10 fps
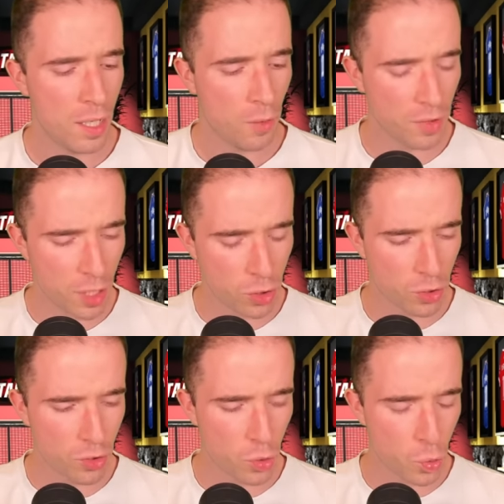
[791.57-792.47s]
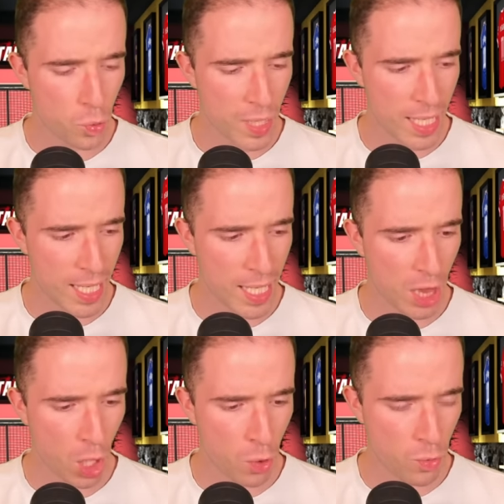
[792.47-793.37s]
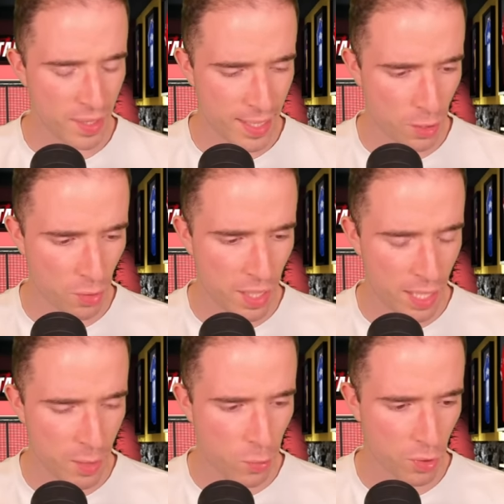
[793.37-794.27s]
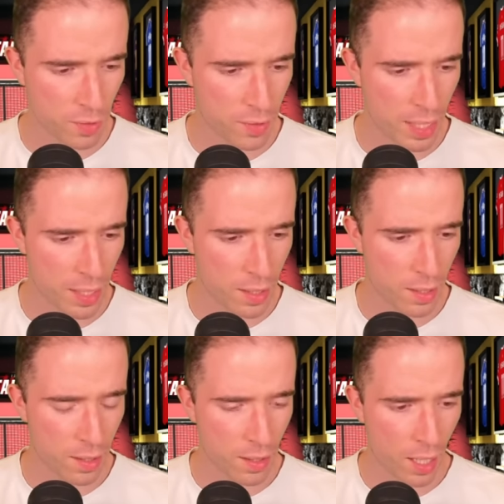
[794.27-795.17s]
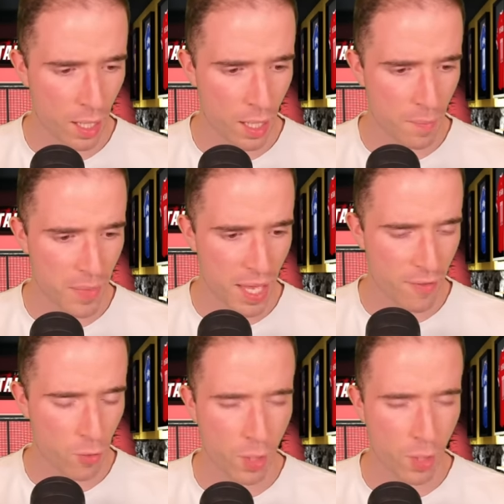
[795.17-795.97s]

Was it a 2-year loan deal that he was there for?